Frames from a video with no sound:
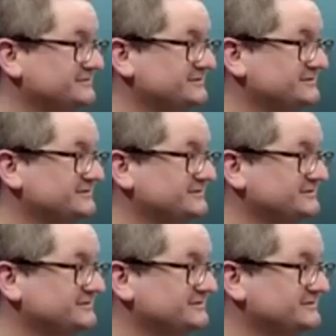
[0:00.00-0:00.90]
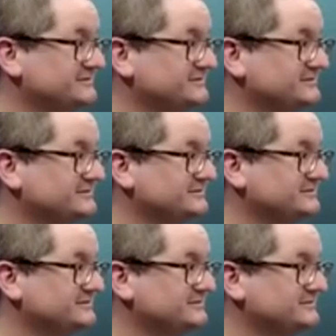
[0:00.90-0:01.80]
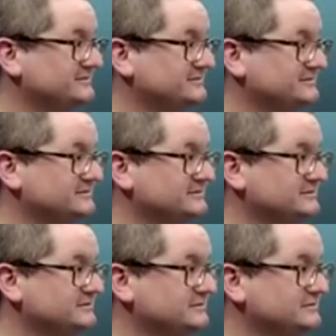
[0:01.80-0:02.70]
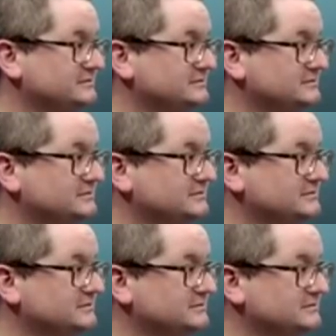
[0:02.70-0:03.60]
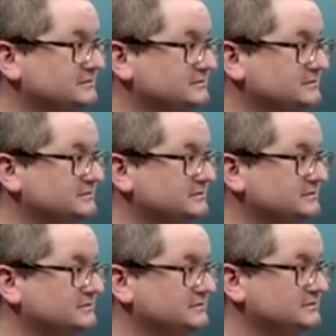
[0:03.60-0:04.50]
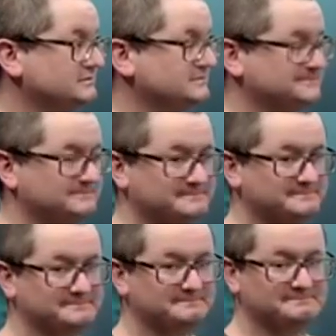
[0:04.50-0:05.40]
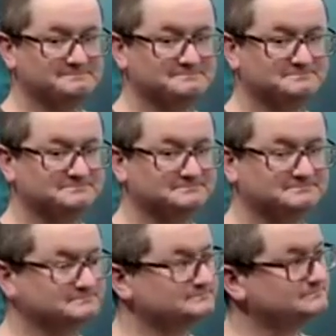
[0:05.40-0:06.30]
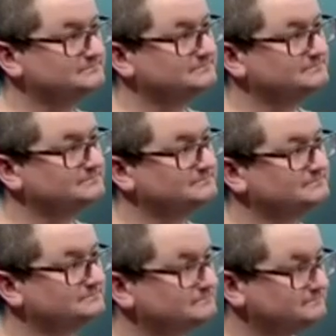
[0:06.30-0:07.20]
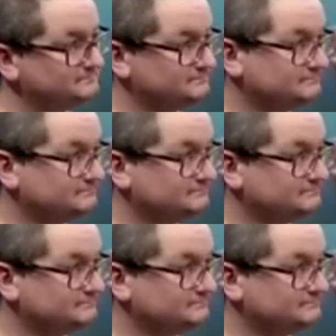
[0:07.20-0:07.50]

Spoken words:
[no speech]